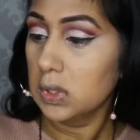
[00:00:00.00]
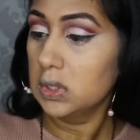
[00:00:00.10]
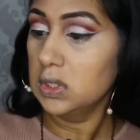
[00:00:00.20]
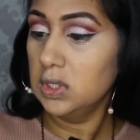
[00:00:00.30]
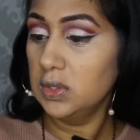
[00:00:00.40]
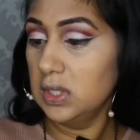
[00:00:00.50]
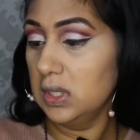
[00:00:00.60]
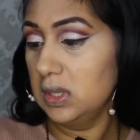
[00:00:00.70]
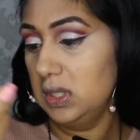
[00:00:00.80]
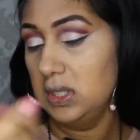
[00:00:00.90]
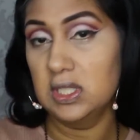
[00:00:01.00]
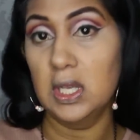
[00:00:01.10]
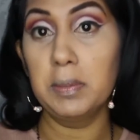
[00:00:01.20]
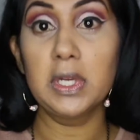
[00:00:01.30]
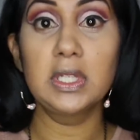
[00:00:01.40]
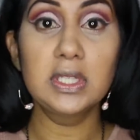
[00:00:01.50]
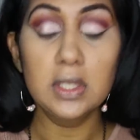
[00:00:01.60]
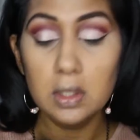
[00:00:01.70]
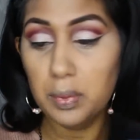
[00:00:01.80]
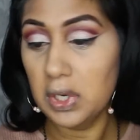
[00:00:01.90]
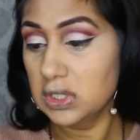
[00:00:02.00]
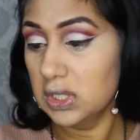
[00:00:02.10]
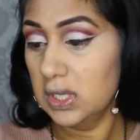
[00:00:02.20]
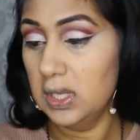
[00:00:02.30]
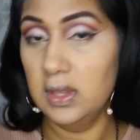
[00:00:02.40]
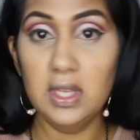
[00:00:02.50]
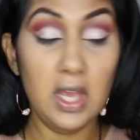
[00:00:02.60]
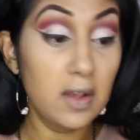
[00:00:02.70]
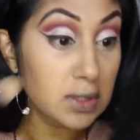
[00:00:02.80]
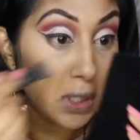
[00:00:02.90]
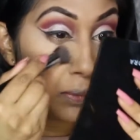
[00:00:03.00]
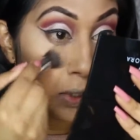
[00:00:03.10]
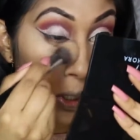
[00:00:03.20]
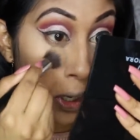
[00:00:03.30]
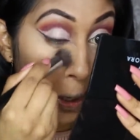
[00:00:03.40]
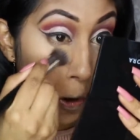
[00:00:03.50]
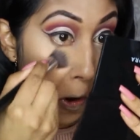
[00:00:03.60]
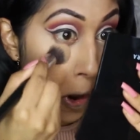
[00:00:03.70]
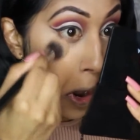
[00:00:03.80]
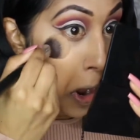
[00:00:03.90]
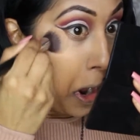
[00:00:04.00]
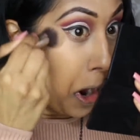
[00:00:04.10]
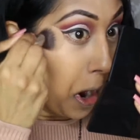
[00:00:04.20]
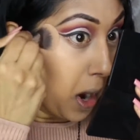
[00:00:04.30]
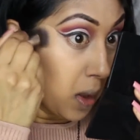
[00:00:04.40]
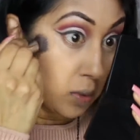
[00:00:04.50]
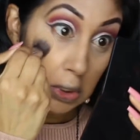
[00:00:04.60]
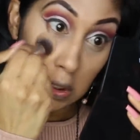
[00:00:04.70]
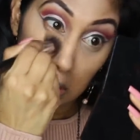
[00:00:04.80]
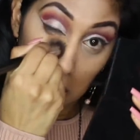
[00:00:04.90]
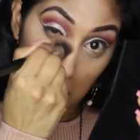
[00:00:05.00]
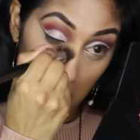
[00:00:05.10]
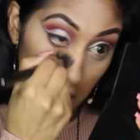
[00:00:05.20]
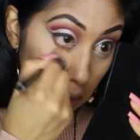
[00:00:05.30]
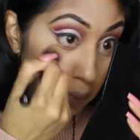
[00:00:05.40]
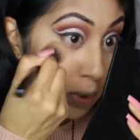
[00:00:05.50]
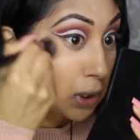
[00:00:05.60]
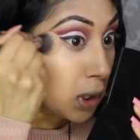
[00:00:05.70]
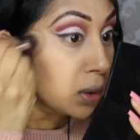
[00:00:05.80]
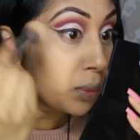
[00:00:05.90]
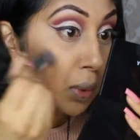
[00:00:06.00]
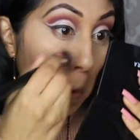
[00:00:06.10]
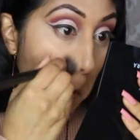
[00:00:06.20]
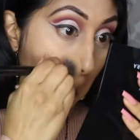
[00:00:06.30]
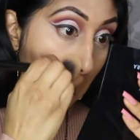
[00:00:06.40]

Just using the Sigma concealer brush and the F79, and I'm just gonna blend that in a bit more.